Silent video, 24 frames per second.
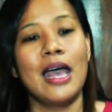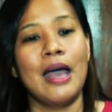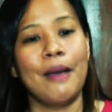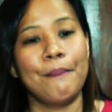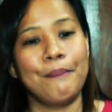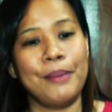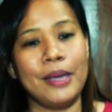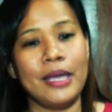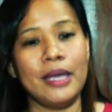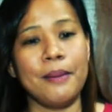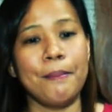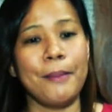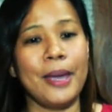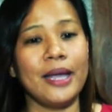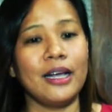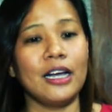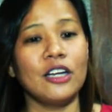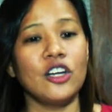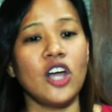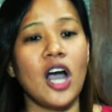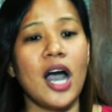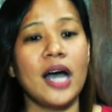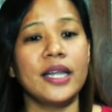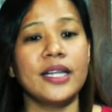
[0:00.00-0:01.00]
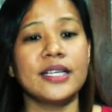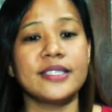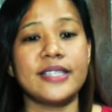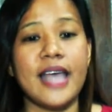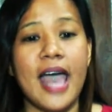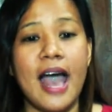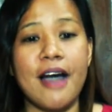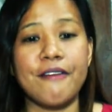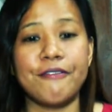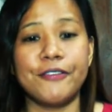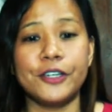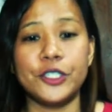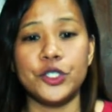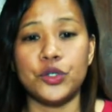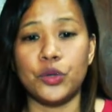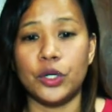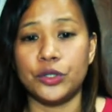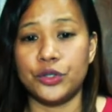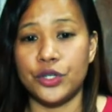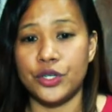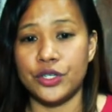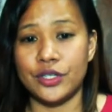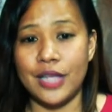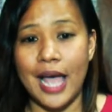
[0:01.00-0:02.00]
B. Make an honest effort to
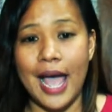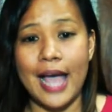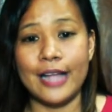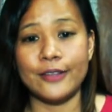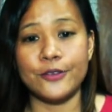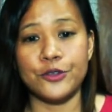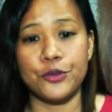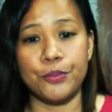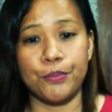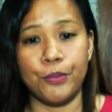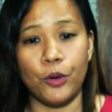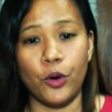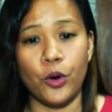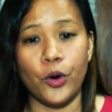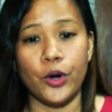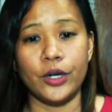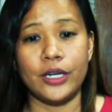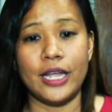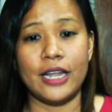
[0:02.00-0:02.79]
understand, support,